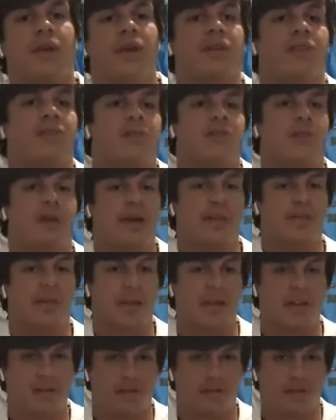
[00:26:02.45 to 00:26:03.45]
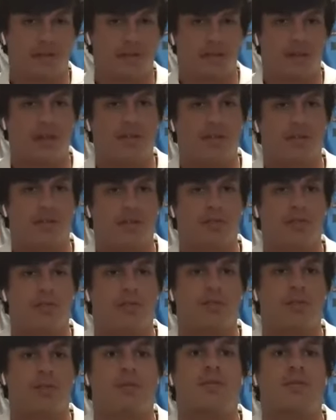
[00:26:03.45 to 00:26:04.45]
We got some, as
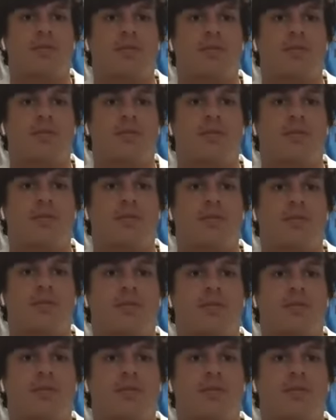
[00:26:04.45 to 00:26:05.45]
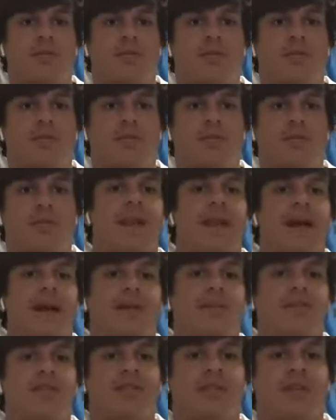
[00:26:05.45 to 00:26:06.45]
you recall, there's a
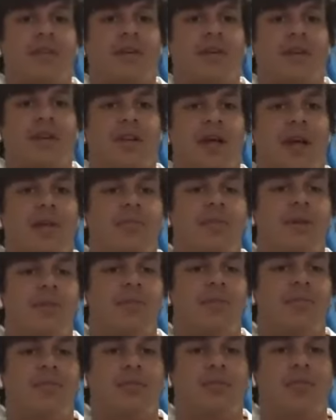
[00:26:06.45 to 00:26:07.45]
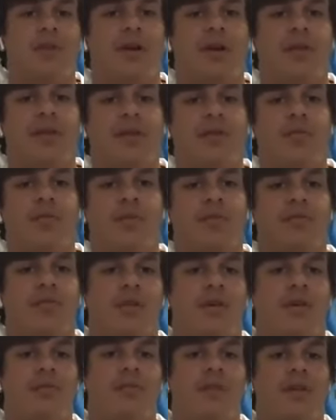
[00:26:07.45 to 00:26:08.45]
bad accident, and a lot of people from around here
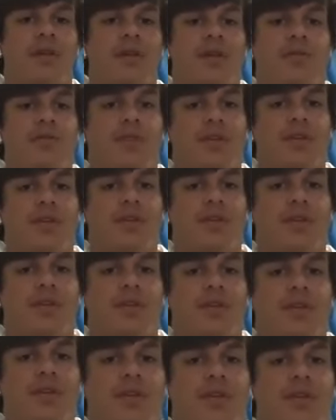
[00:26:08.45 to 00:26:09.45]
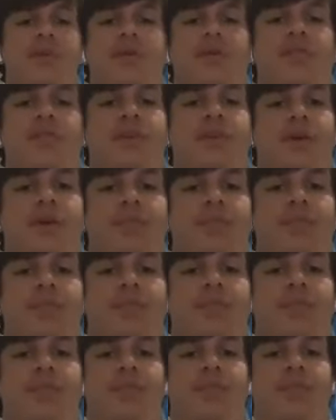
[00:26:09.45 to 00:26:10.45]
were involved in it. If you could just keep them
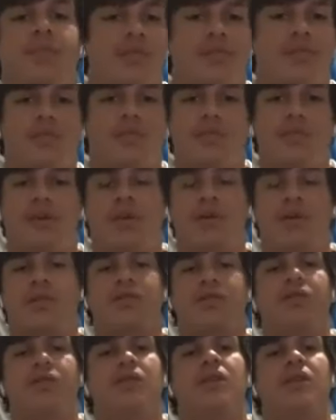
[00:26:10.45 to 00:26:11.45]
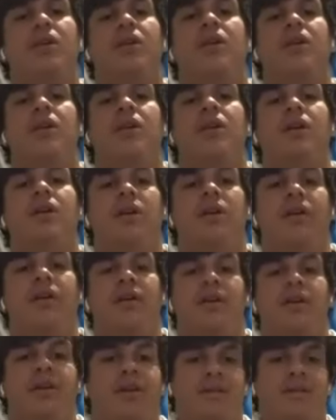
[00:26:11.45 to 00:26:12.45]
and their family in your thoughts and prayers.
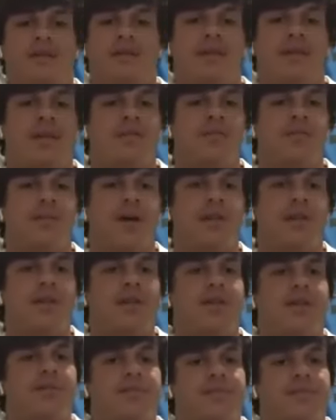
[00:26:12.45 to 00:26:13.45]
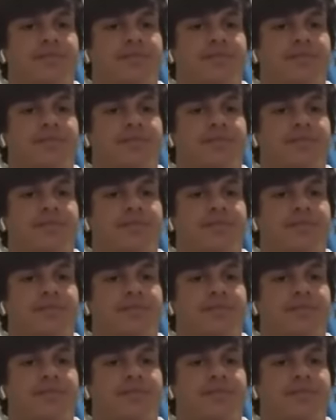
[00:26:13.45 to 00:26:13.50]
And that's about it.